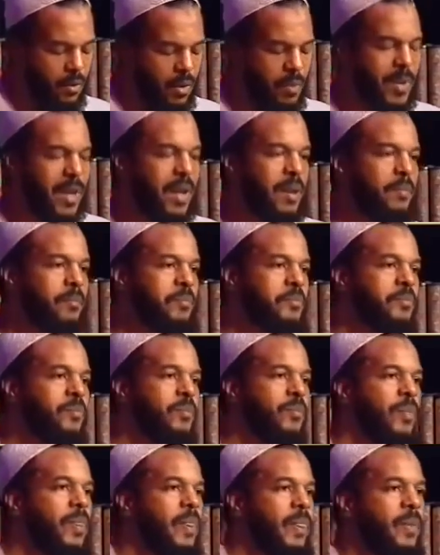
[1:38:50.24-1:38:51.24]
We may
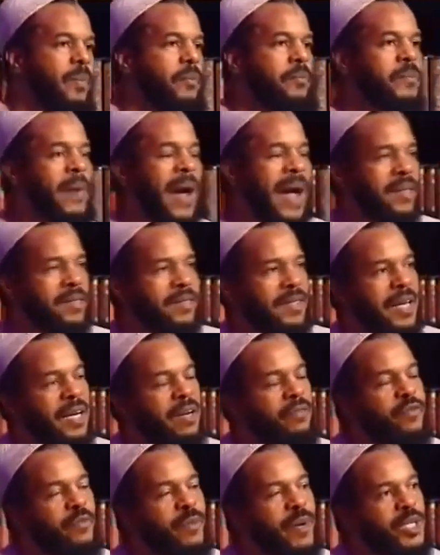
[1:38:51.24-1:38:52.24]
pass
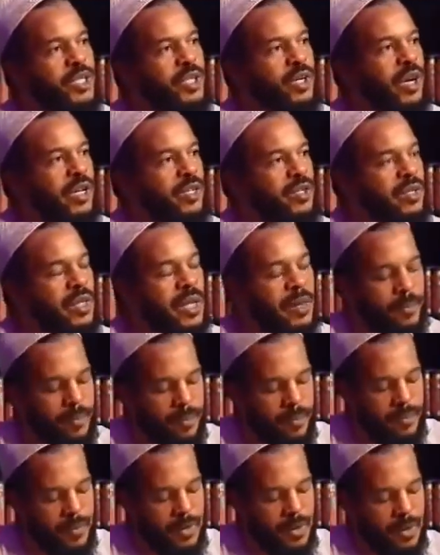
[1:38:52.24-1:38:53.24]
that information on to
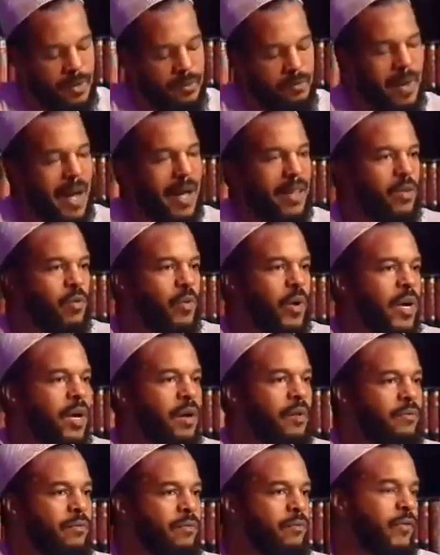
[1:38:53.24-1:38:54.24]
them by the
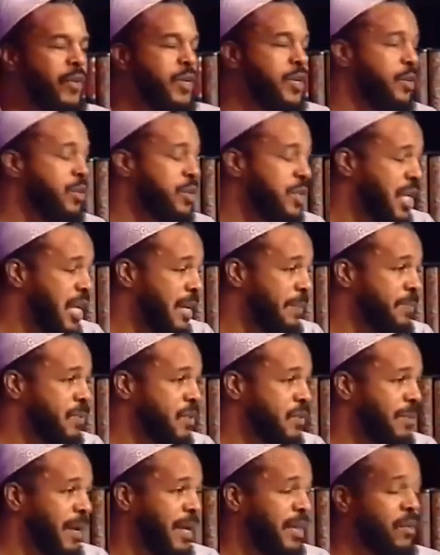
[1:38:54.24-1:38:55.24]
way of
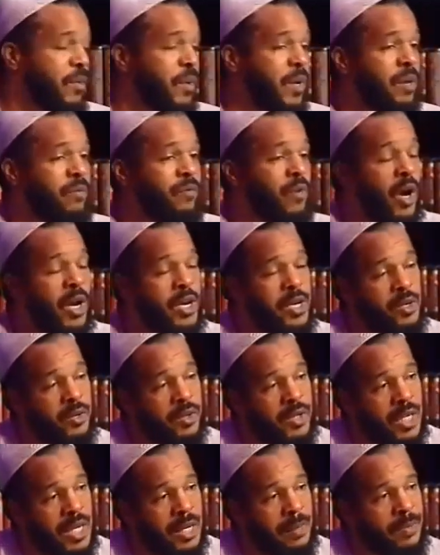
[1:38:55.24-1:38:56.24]
videotapes, by the way of
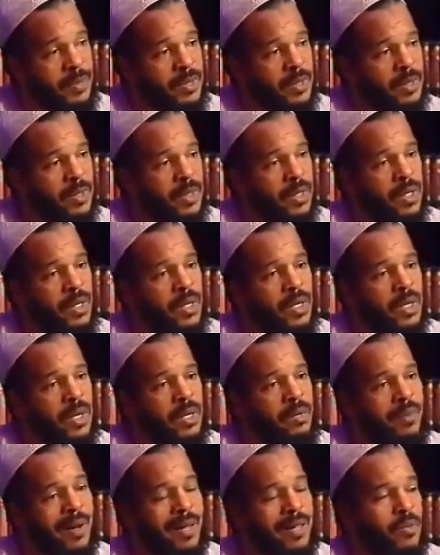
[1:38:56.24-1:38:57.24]
audio tapes,
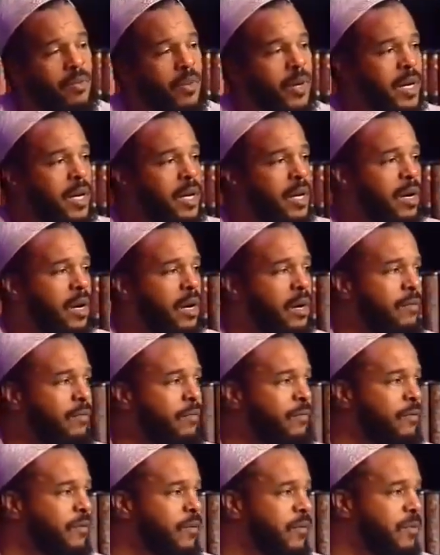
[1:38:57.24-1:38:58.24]
by the way
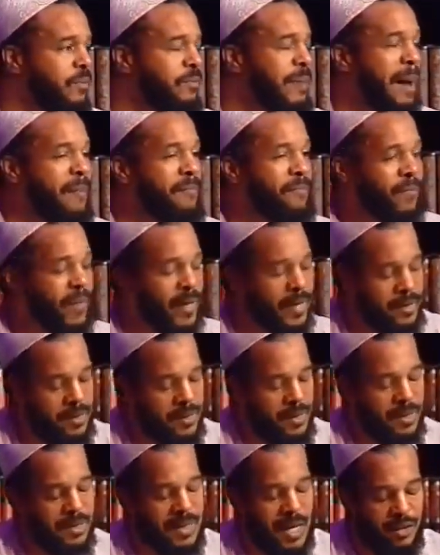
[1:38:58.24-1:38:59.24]
of
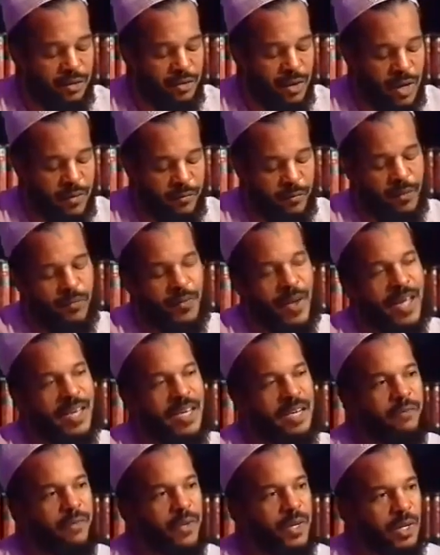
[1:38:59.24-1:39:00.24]
pamphlets, etc. If we
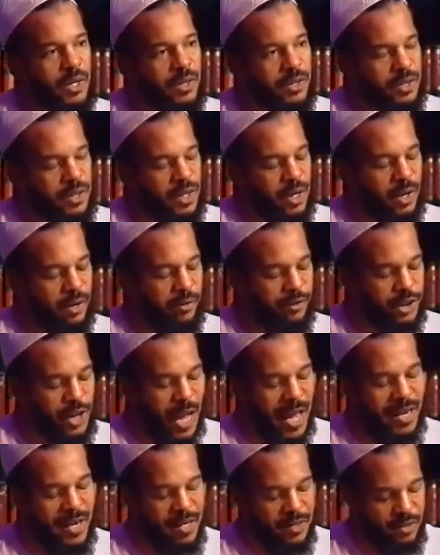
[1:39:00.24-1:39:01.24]
find difficulty out of
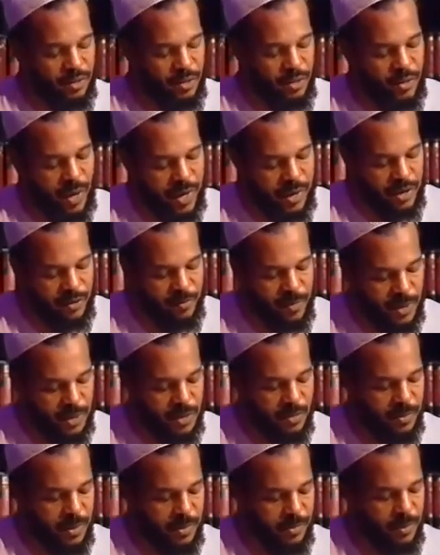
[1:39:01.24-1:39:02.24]
shyness to try to
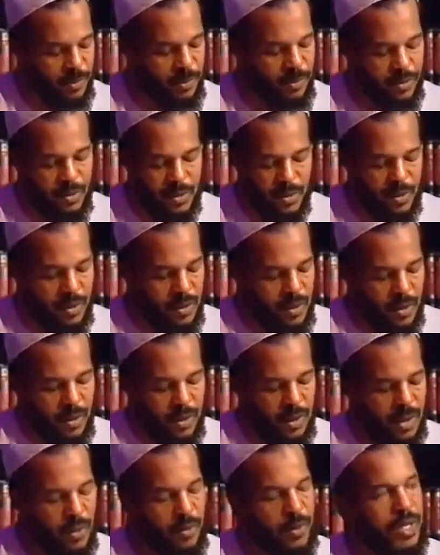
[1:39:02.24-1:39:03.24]
speak to people,
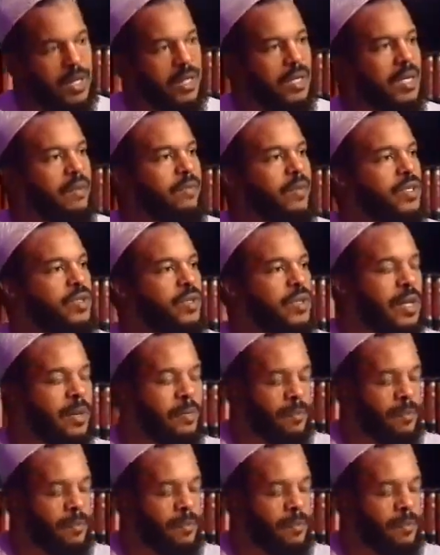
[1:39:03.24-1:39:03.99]
we can give it to